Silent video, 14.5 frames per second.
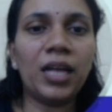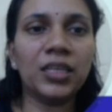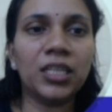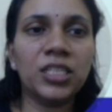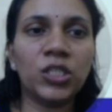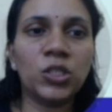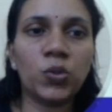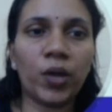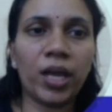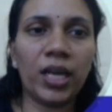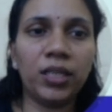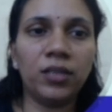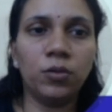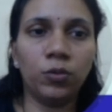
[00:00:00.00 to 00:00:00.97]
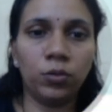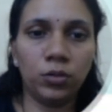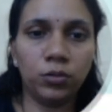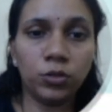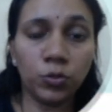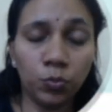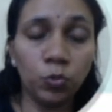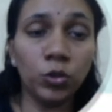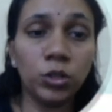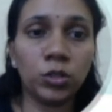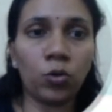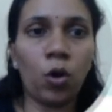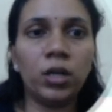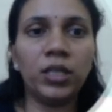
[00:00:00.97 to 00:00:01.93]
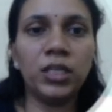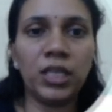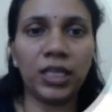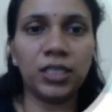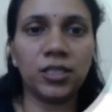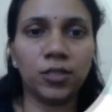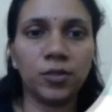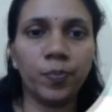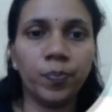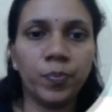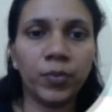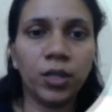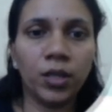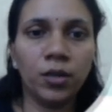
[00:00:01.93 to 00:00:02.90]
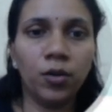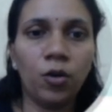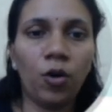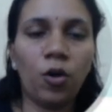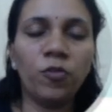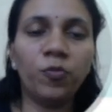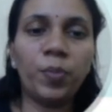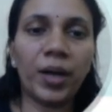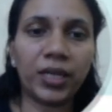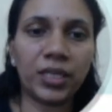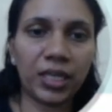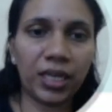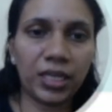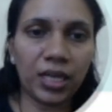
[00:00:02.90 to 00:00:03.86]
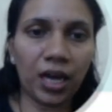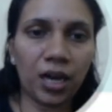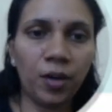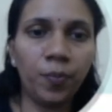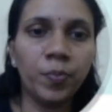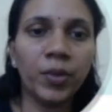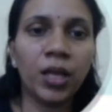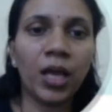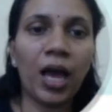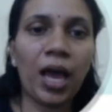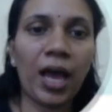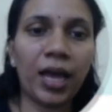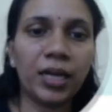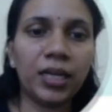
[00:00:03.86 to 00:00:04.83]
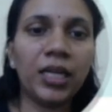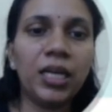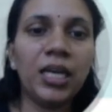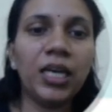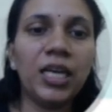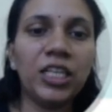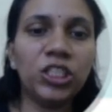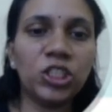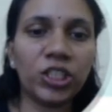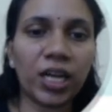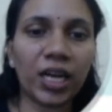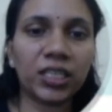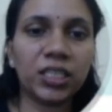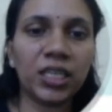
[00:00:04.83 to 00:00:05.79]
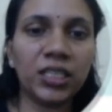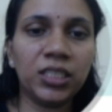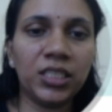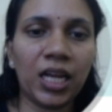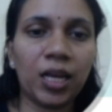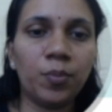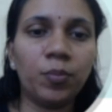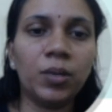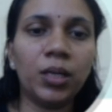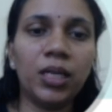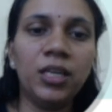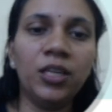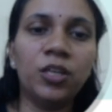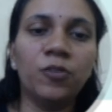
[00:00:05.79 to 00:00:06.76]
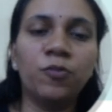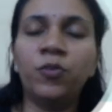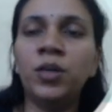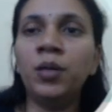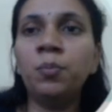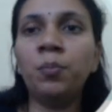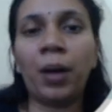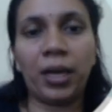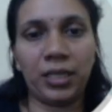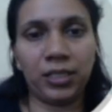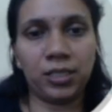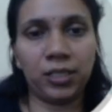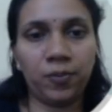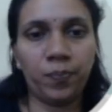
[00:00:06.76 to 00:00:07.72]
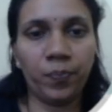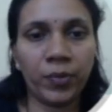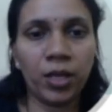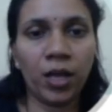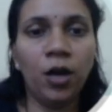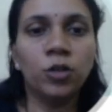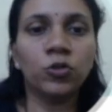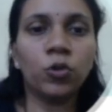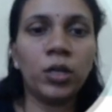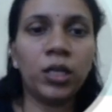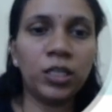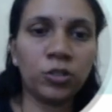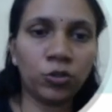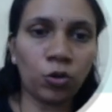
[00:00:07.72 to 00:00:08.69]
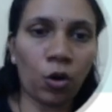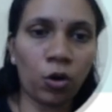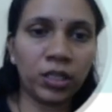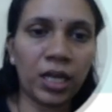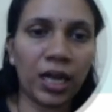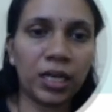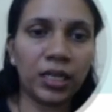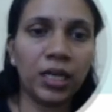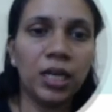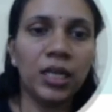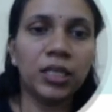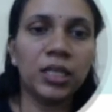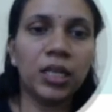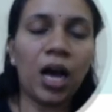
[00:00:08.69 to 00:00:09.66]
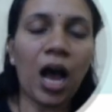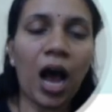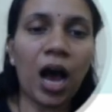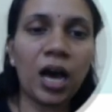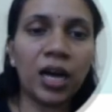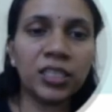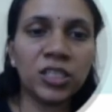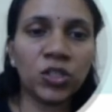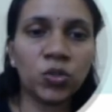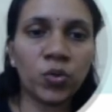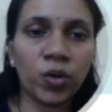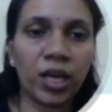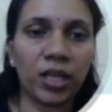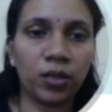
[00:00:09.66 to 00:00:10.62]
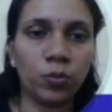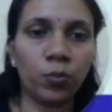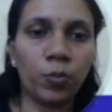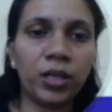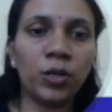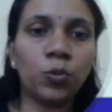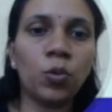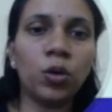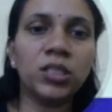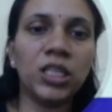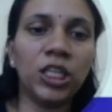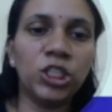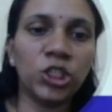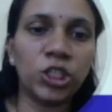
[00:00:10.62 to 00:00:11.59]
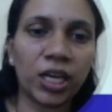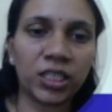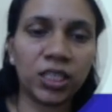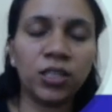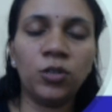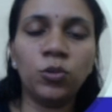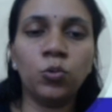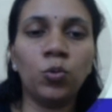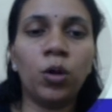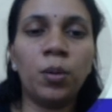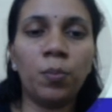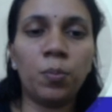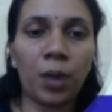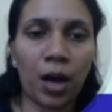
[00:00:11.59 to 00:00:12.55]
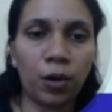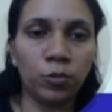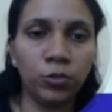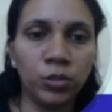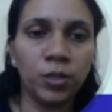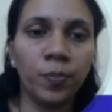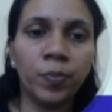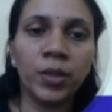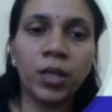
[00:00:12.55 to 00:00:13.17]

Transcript: and the smooth colonies of bacteria, and he injected them in different mice. So he saw that the R strain, when it was injected into a mouse,